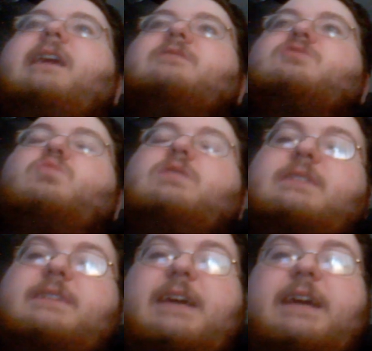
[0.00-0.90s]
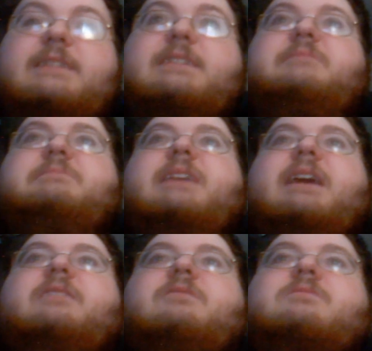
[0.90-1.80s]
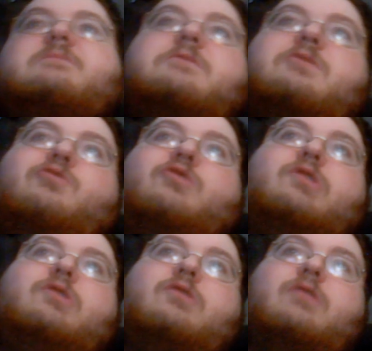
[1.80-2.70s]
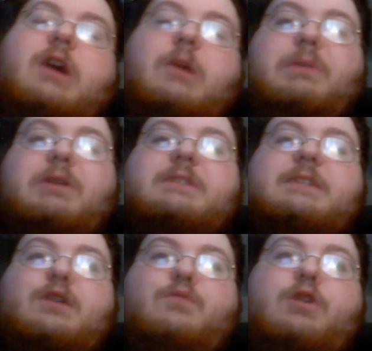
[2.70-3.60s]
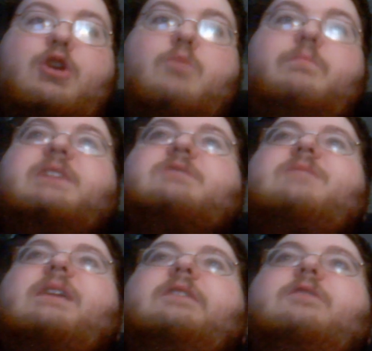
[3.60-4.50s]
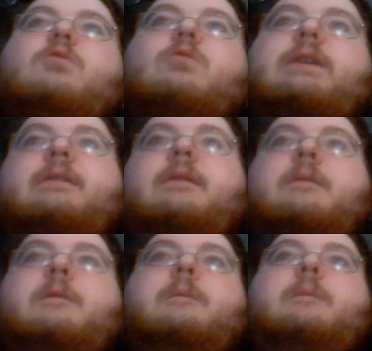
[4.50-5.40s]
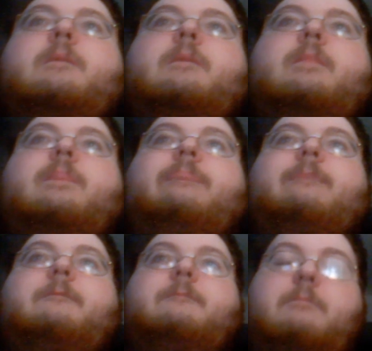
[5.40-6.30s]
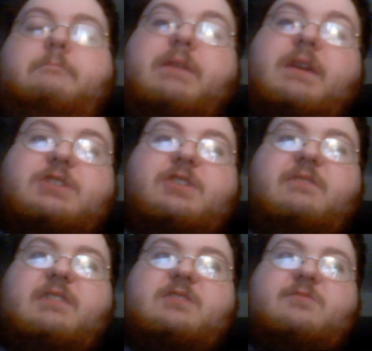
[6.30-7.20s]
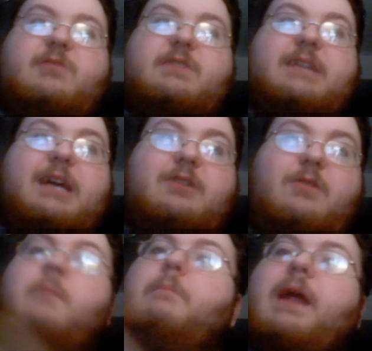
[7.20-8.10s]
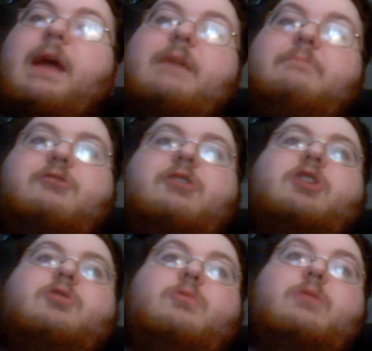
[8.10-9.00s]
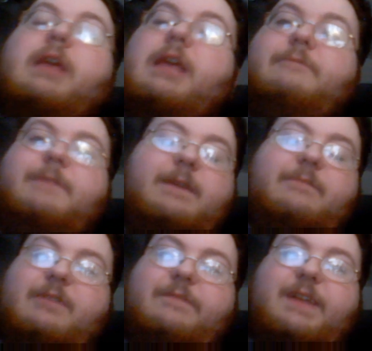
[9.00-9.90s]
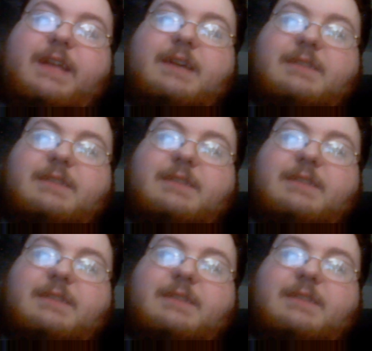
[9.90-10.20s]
win the Tag Team titles. Alberto Del Rio beats Randy Orton. Big Show wins the world title, but I am putting, even if he doesn't,